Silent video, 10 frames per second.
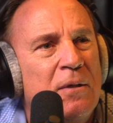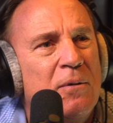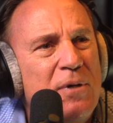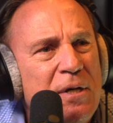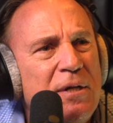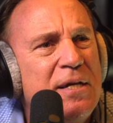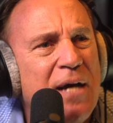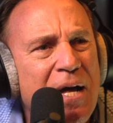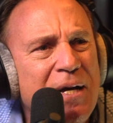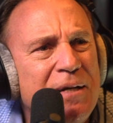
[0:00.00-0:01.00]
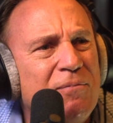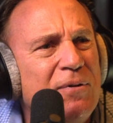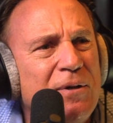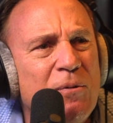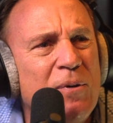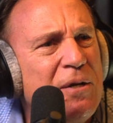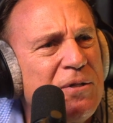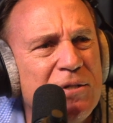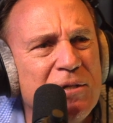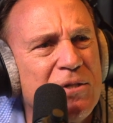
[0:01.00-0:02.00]
really, God, really, what
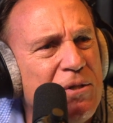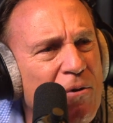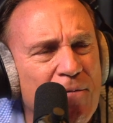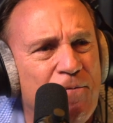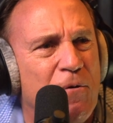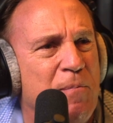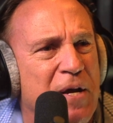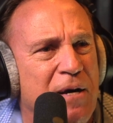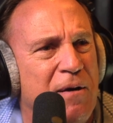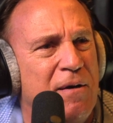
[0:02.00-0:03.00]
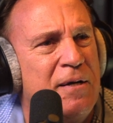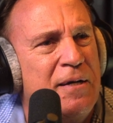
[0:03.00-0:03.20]
else is in store for me here?